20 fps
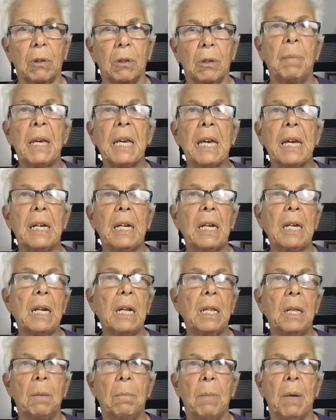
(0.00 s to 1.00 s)
Beginning
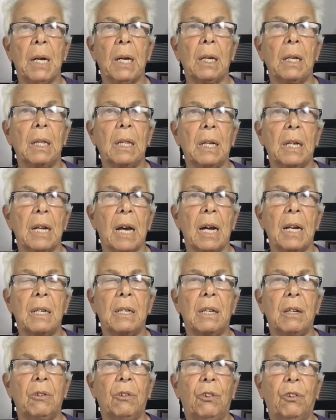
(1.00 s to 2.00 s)
in the middle of the
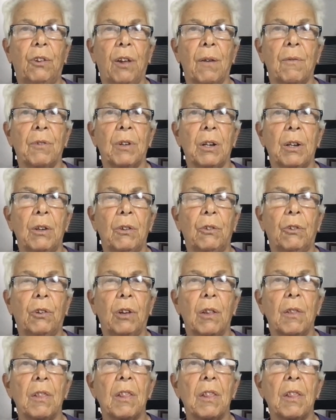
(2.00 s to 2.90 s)
1970s,